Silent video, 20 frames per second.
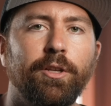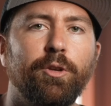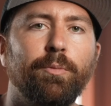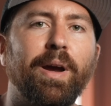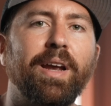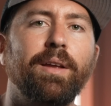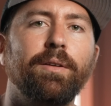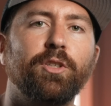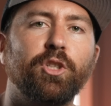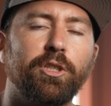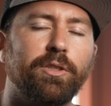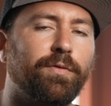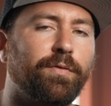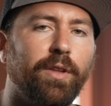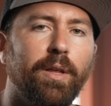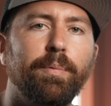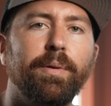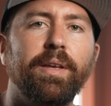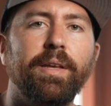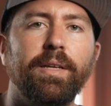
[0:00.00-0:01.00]
you might just
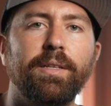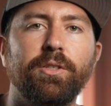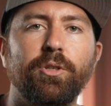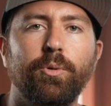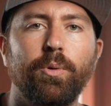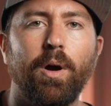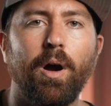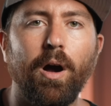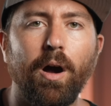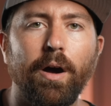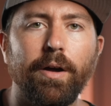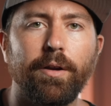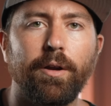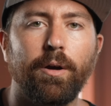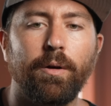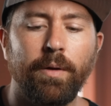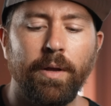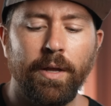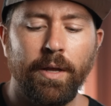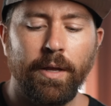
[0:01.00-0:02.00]
flip it into
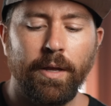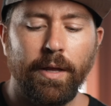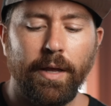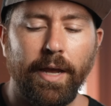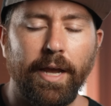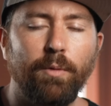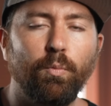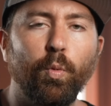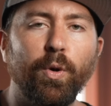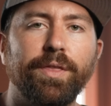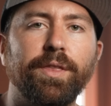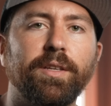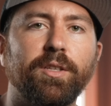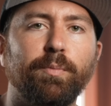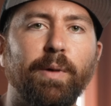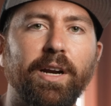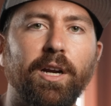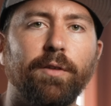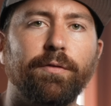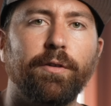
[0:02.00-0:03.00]
auto. And with this
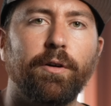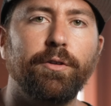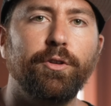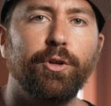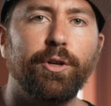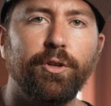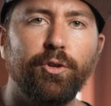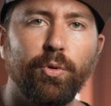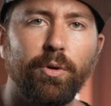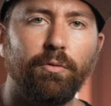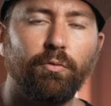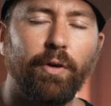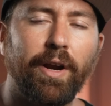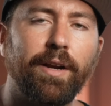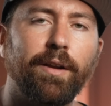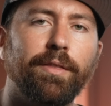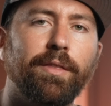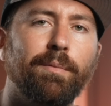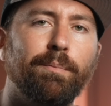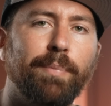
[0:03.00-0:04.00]
microphone, you can do it right
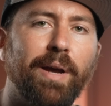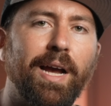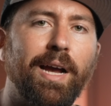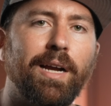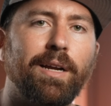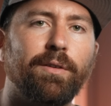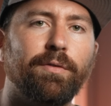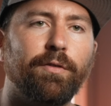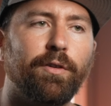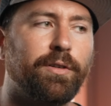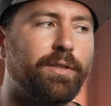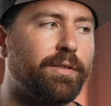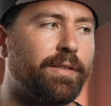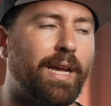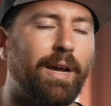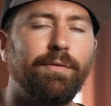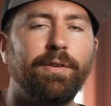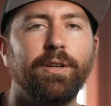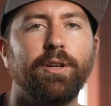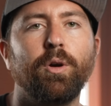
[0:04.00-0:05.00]
on the back versus
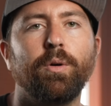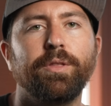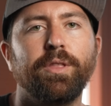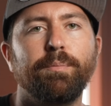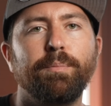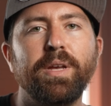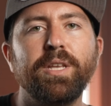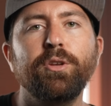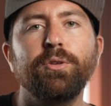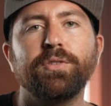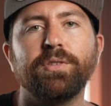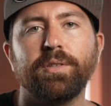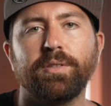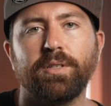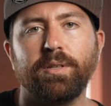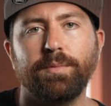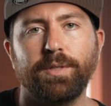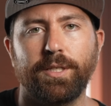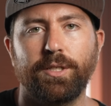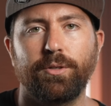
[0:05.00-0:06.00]
having to go in the menu
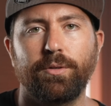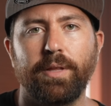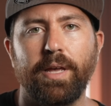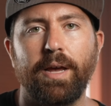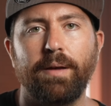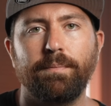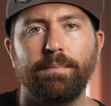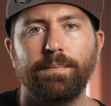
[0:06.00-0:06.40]
system to do that.